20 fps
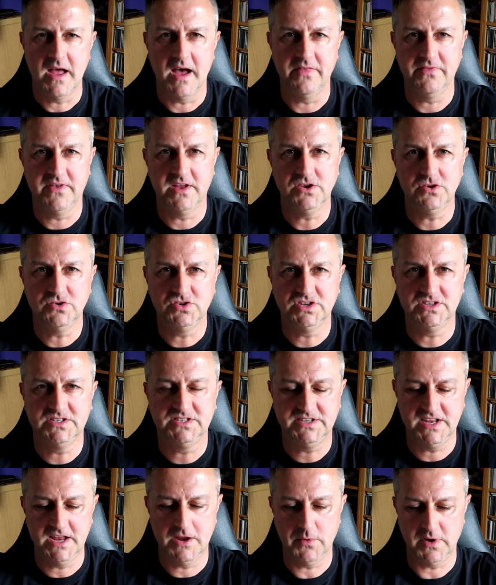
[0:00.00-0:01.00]
And then you should
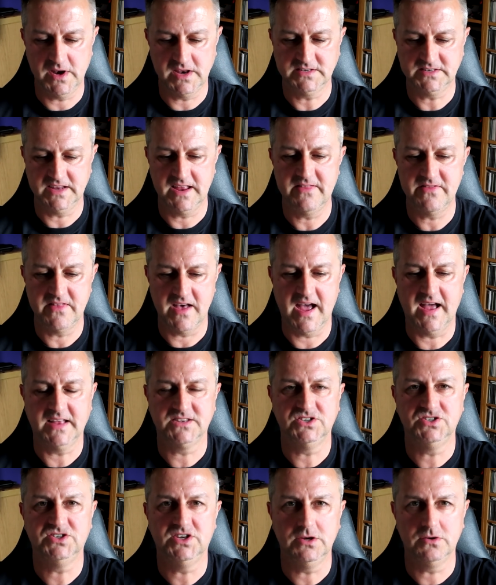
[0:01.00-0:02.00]
see when it's in that
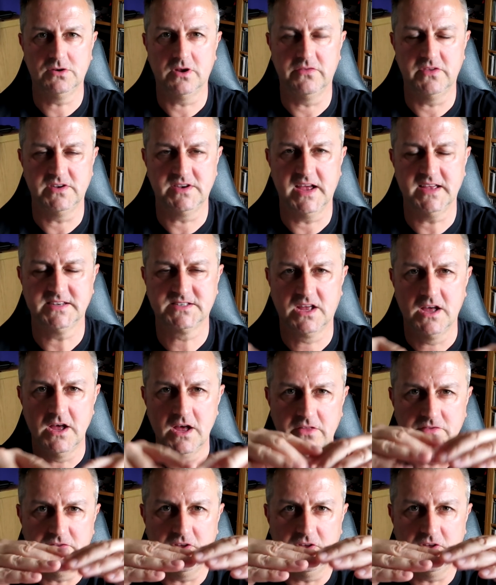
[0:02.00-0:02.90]
attitude on the desk,